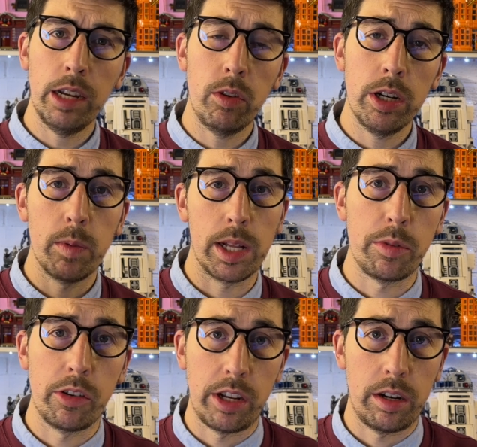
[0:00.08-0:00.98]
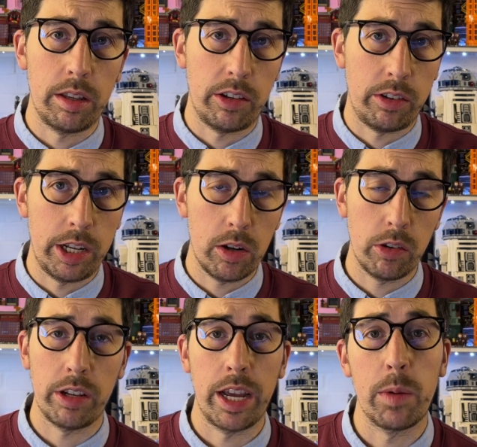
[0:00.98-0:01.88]
everyone, welcome to the channel. This is
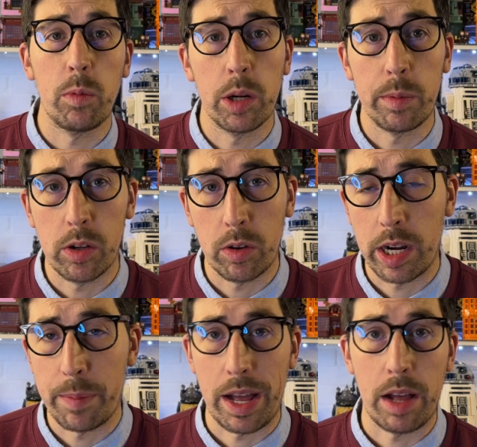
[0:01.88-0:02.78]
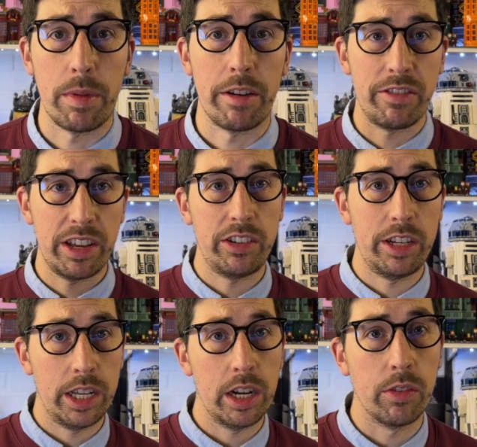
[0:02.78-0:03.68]
Nikos and we're going to be talking about my first
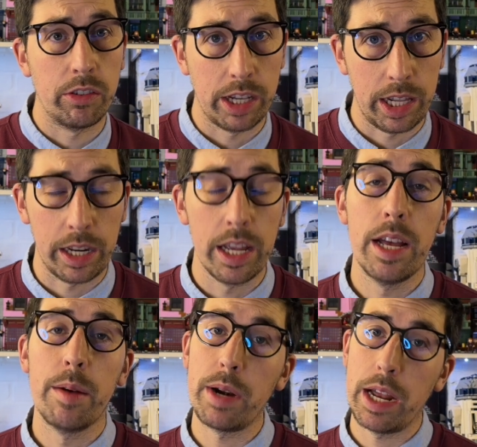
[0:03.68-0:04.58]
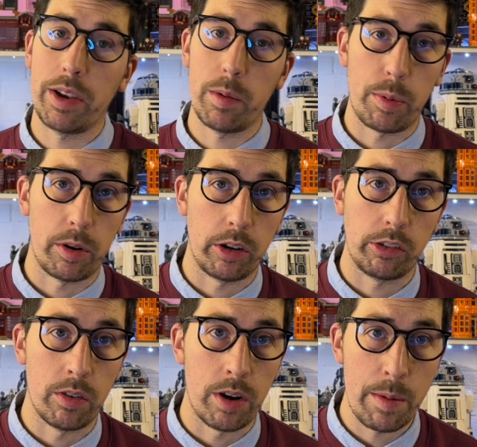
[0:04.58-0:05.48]
year of selling private label products
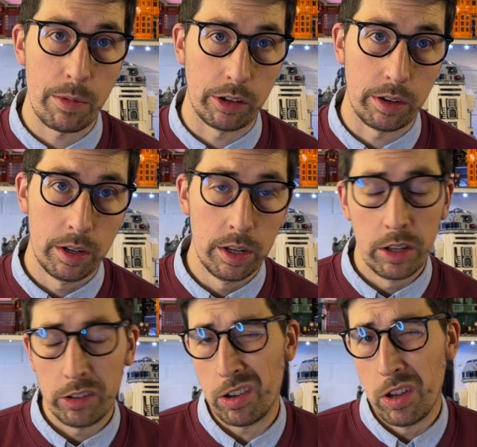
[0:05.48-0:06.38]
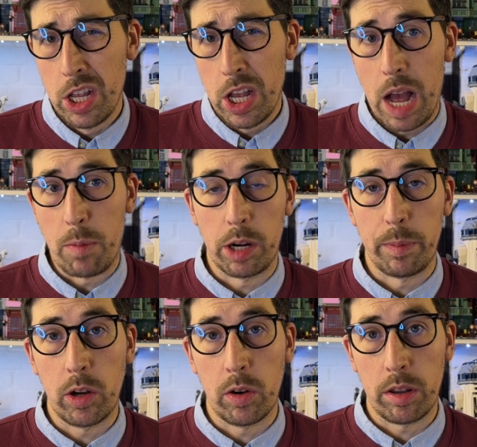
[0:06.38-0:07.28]
on Amazon. So I'm going to
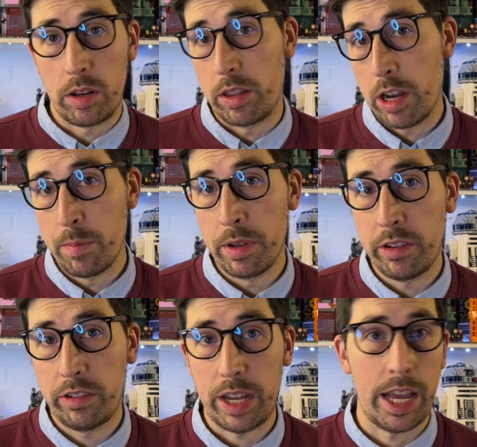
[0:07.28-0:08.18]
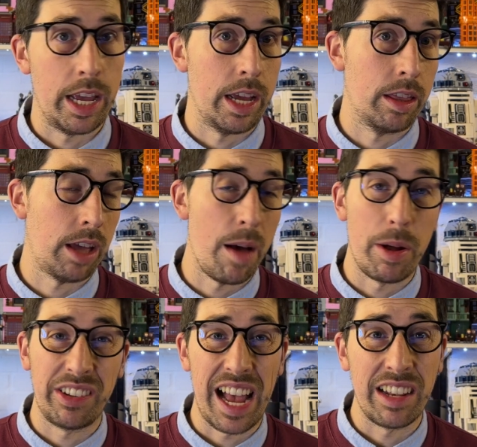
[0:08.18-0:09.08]
be going through the numbers, how
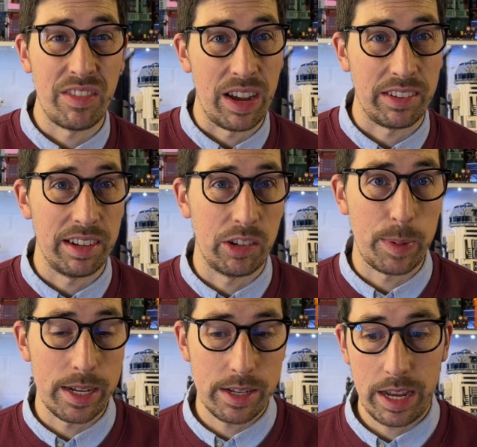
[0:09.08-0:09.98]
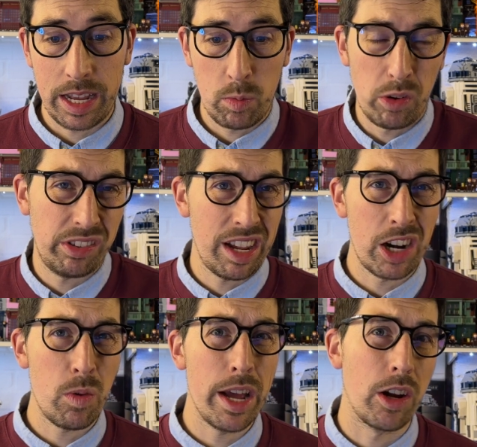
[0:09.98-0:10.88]
much ads I've actually spent and what's the
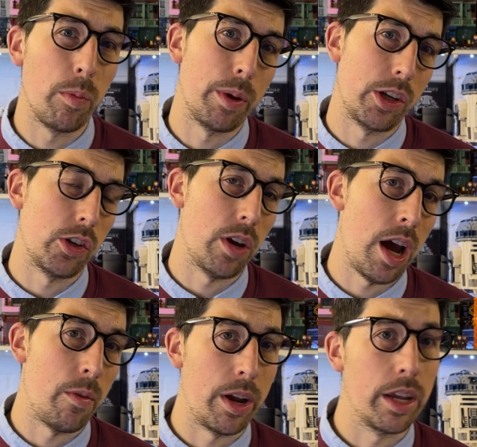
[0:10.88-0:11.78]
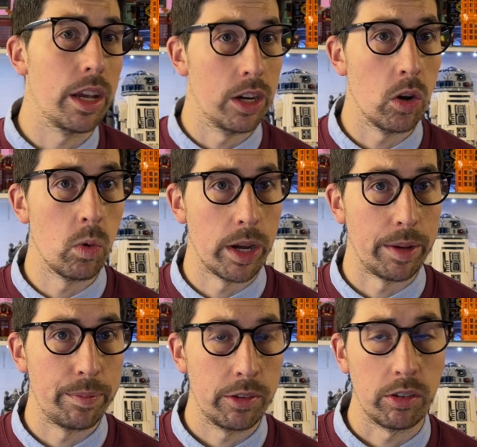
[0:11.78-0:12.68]
ROI compared to RA and OA.
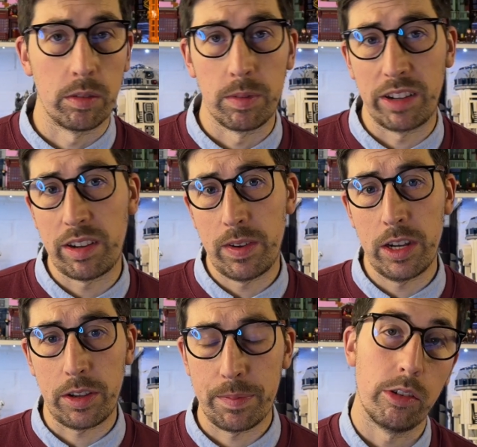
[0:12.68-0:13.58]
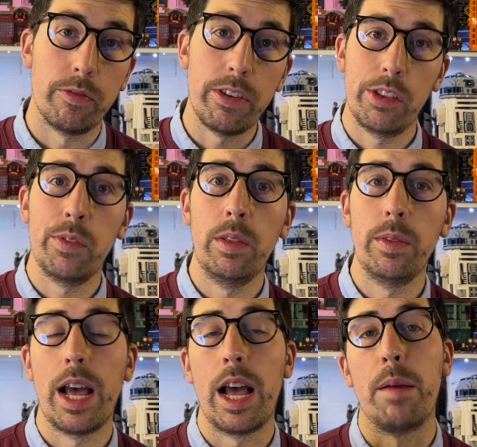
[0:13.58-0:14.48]
So let's have a look. So first of all,
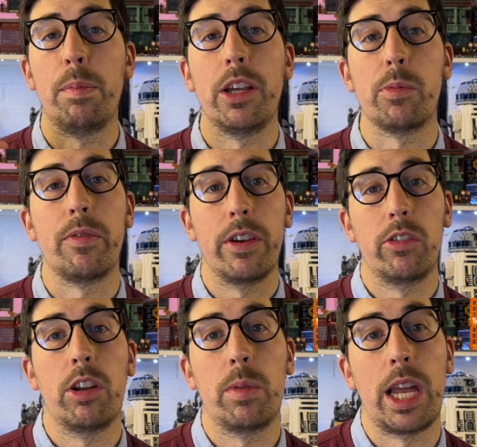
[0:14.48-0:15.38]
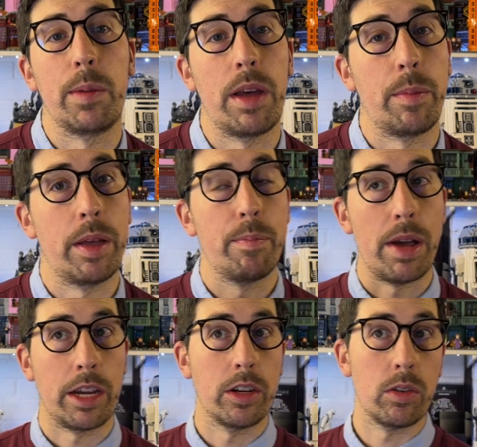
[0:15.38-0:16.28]
I placed my first order with Alibaba
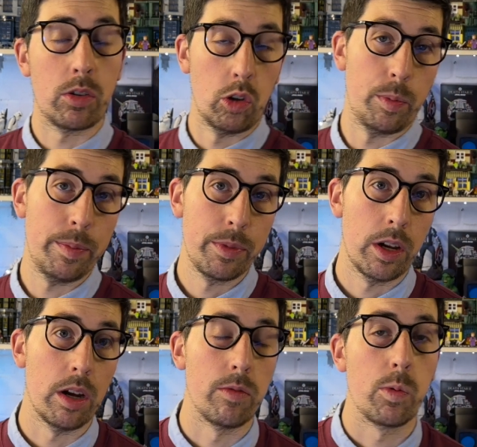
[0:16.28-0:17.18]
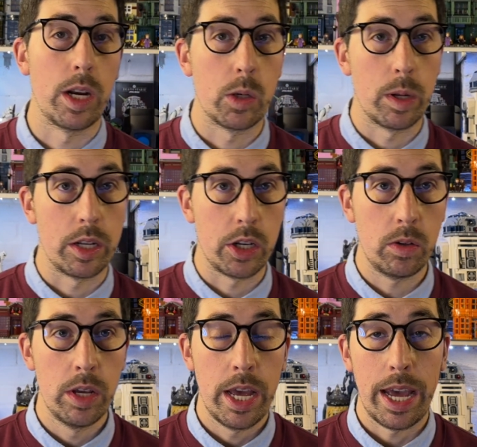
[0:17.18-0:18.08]
back in October of
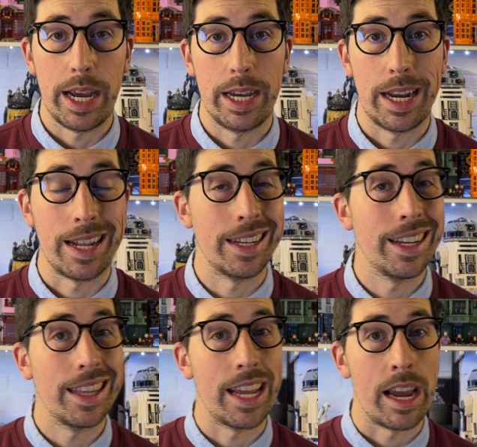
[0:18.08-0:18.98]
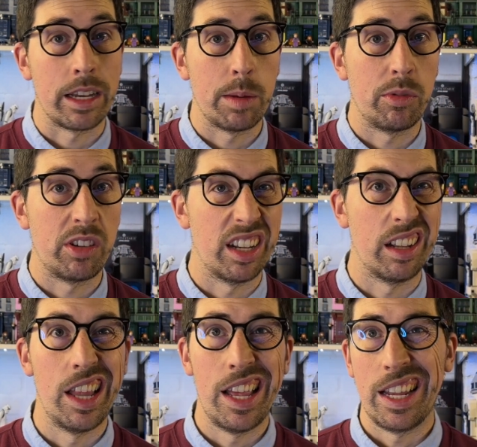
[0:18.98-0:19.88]
2022 and I didn't get the items
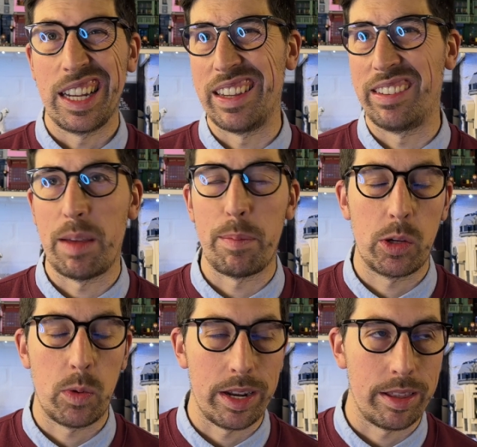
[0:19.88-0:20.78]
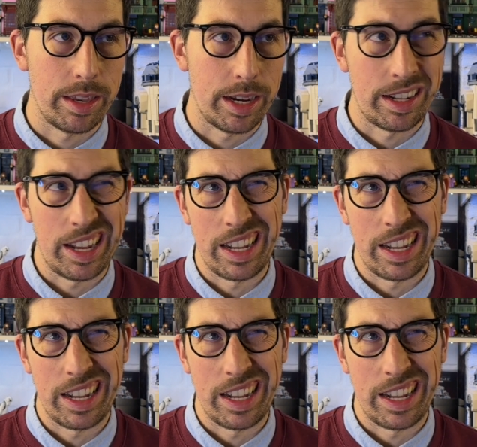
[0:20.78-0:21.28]
till December 23rd